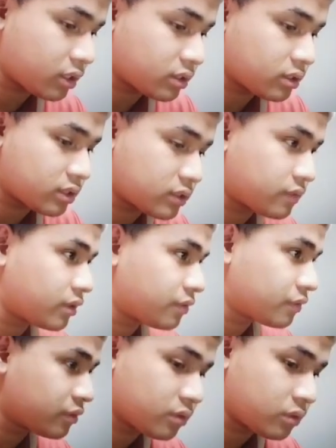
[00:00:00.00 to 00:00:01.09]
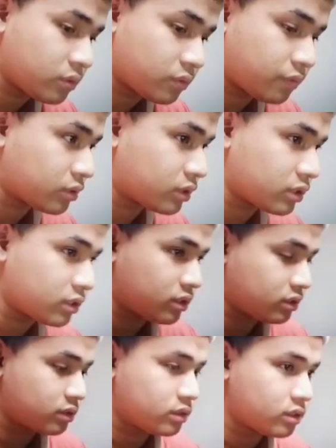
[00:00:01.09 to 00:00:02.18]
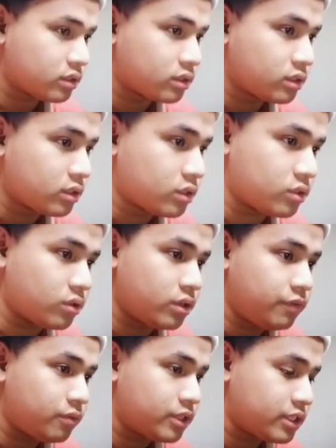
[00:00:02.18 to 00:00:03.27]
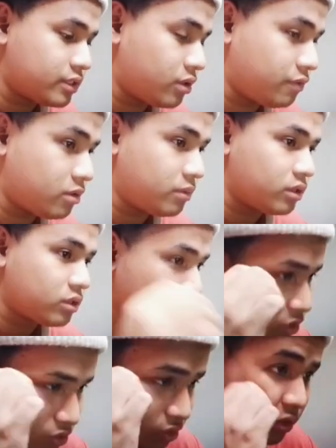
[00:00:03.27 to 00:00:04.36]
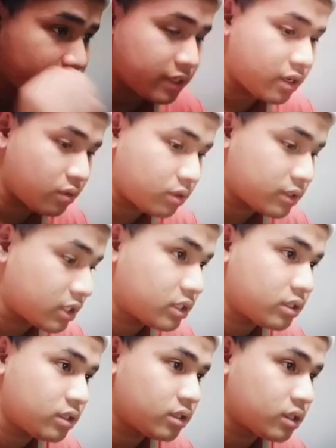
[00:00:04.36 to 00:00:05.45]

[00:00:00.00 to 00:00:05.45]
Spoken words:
65430. So information is not available. So now let's end our session.